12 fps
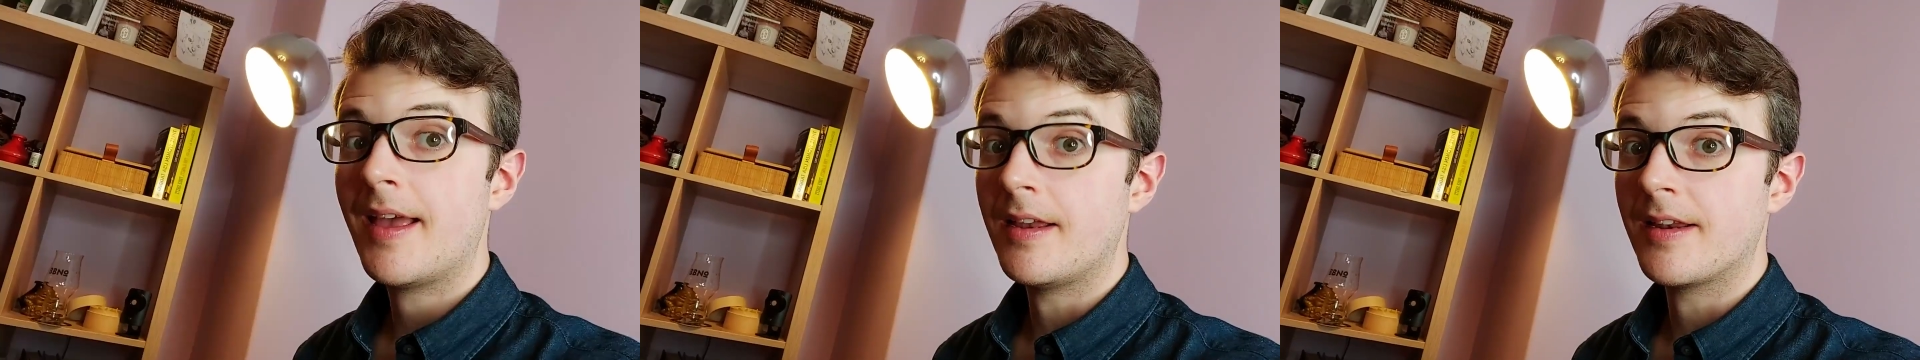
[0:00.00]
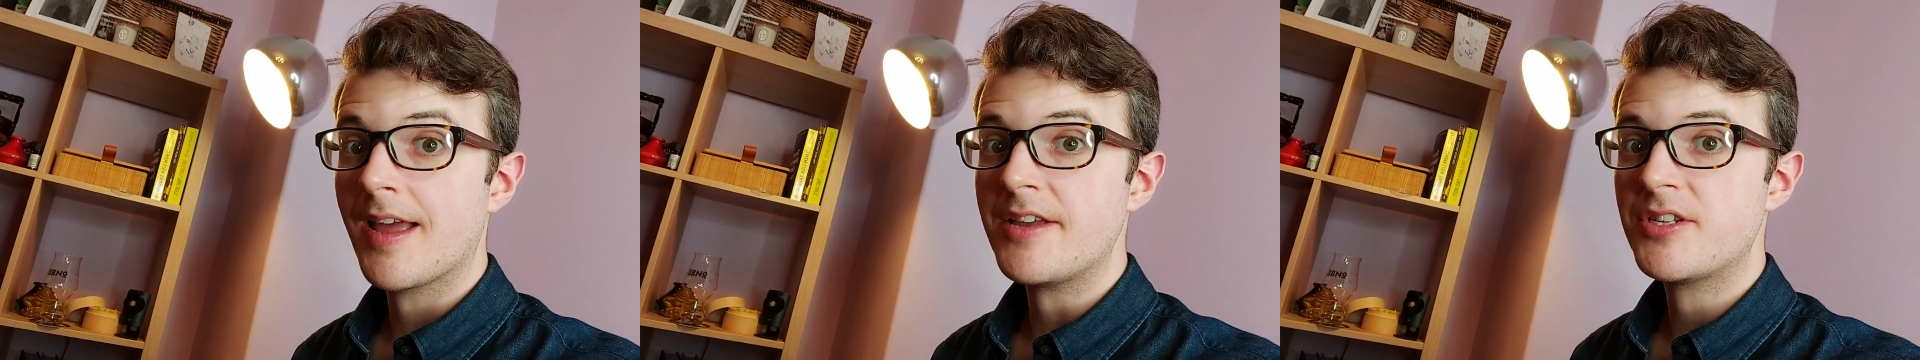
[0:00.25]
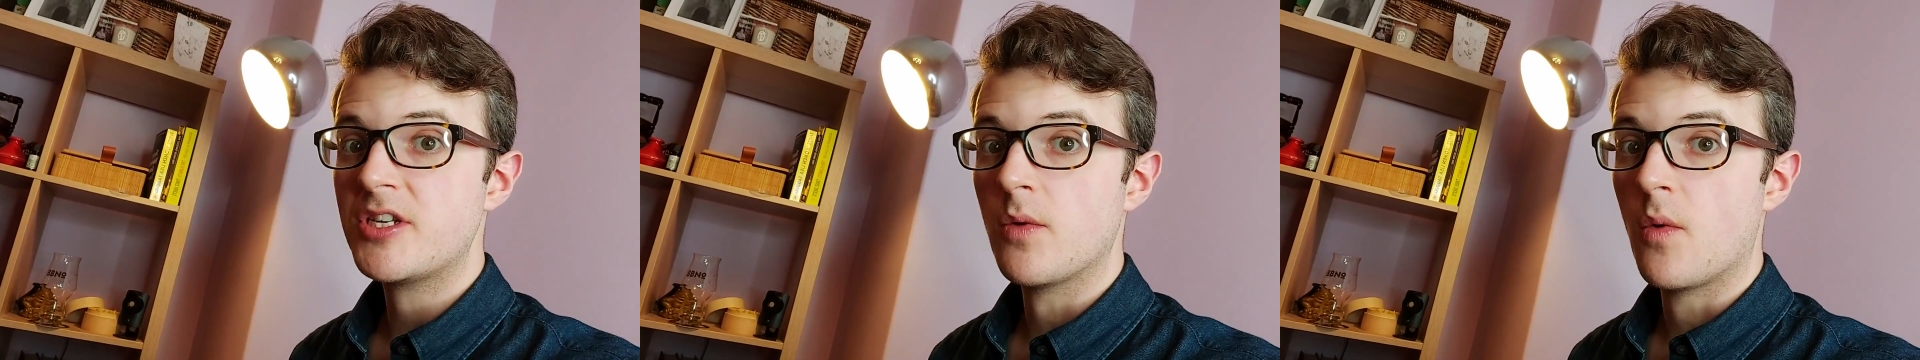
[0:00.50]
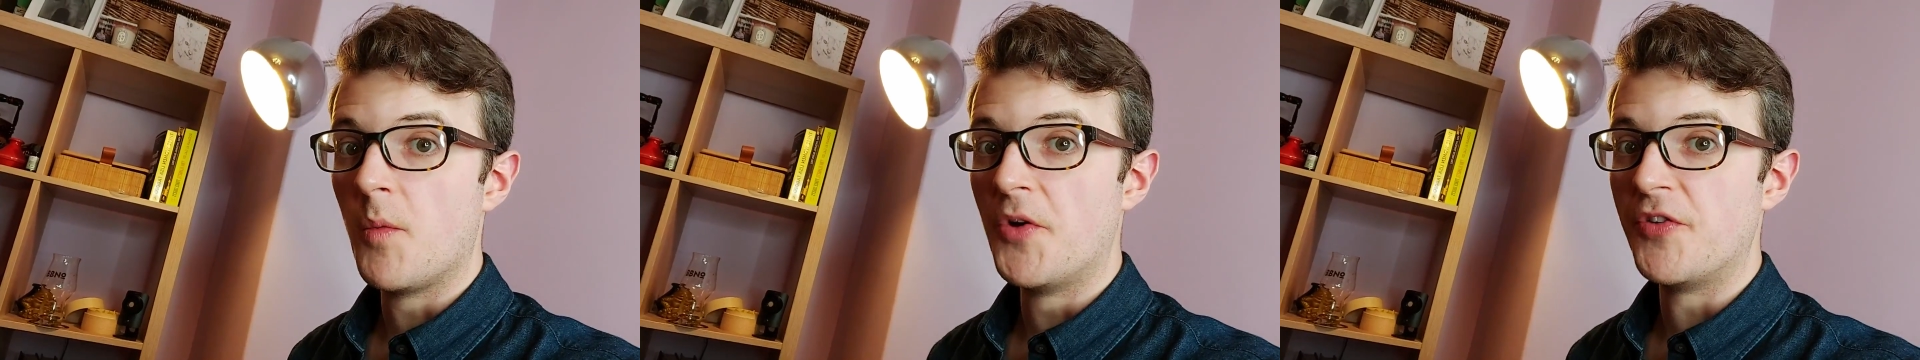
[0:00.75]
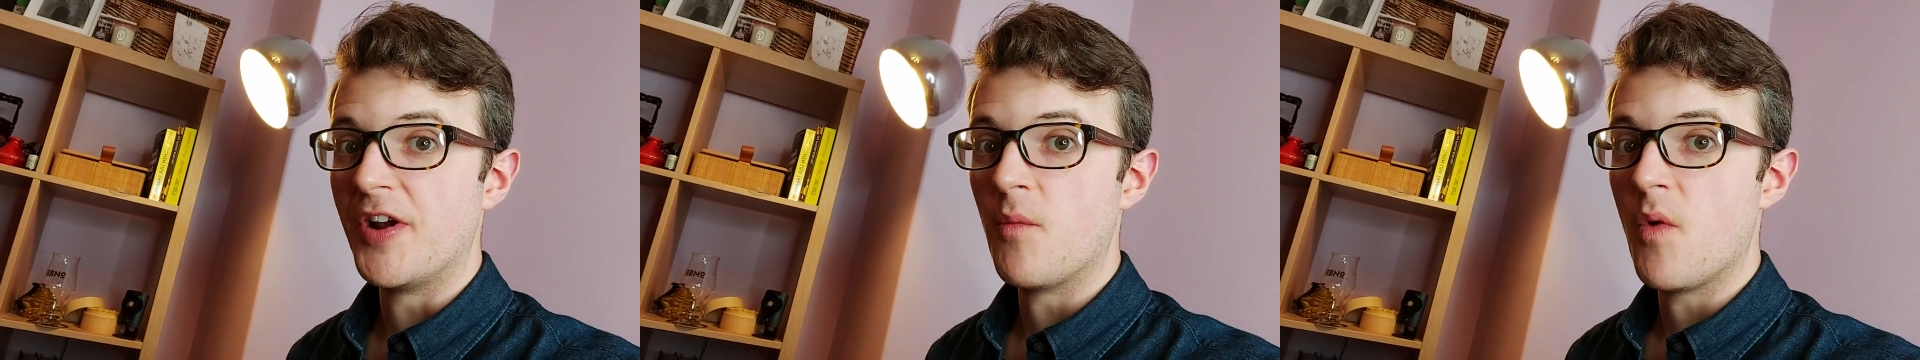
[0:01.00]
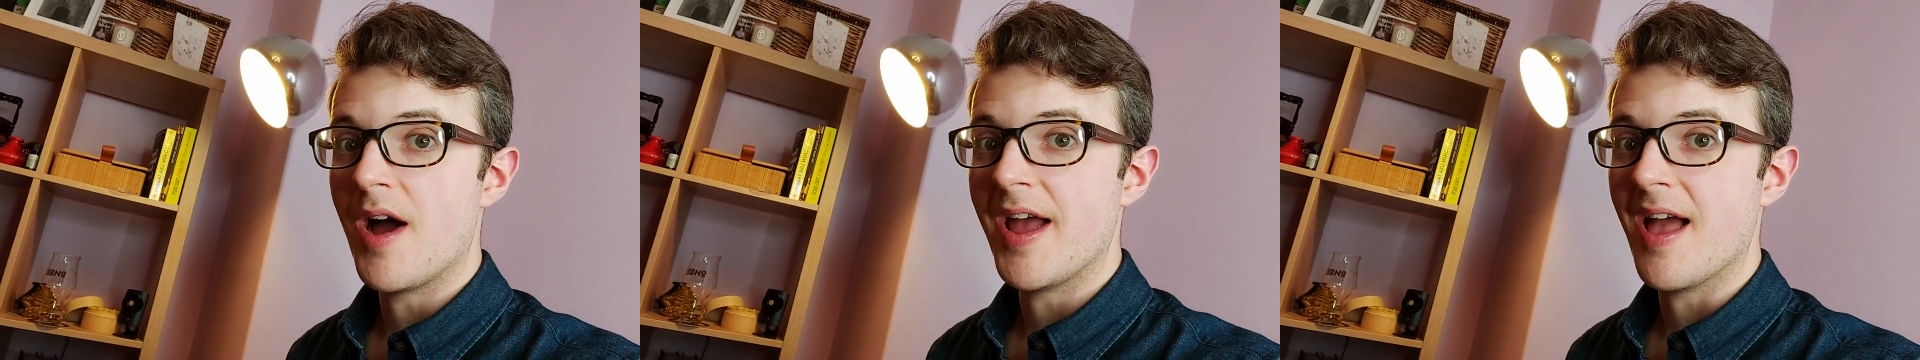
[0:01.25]
In case you're
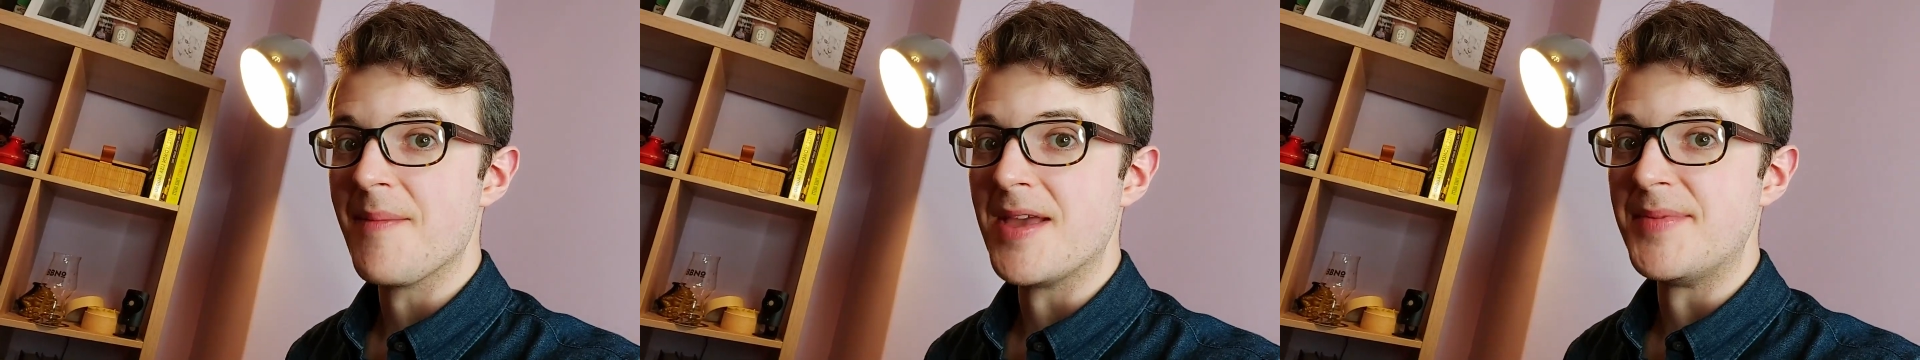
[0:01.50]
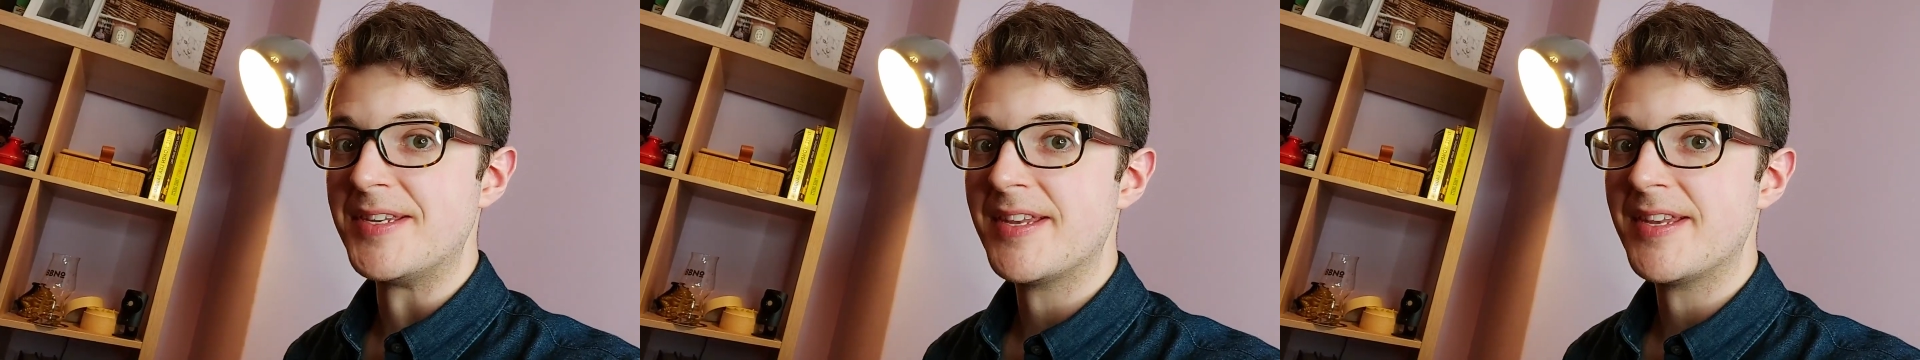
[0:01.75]
wondering why I may be